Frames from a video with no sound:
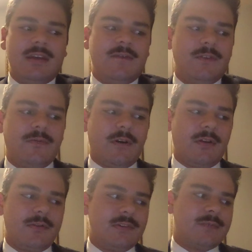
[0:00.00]
If you
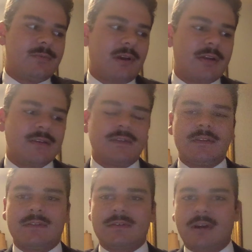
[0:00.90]
follow these
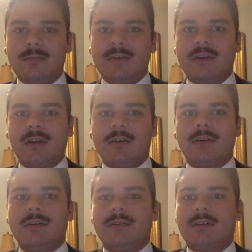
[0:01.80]
practices and come
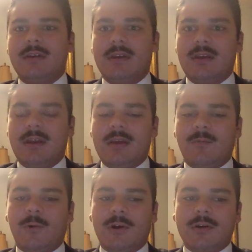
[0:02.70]
together and
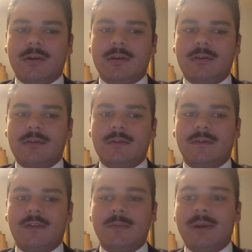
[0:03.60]
work
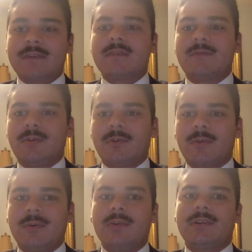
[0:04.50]
to the best of your
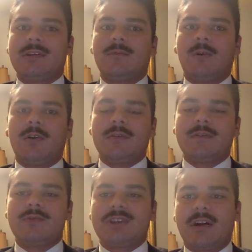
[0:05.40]
ability while
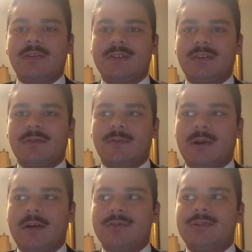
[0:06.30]
also challenging those
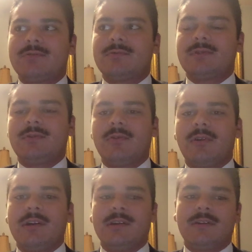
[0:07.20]
around you, you
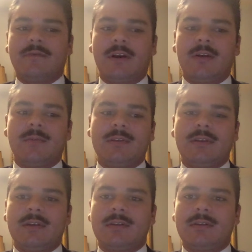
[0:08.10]
created an environment
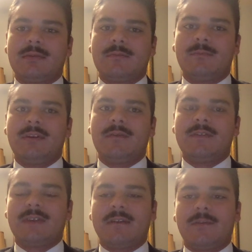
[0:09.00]
that
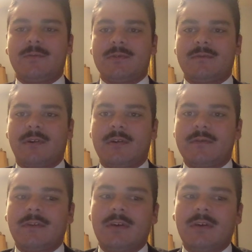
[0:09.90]
benefits everyone involved.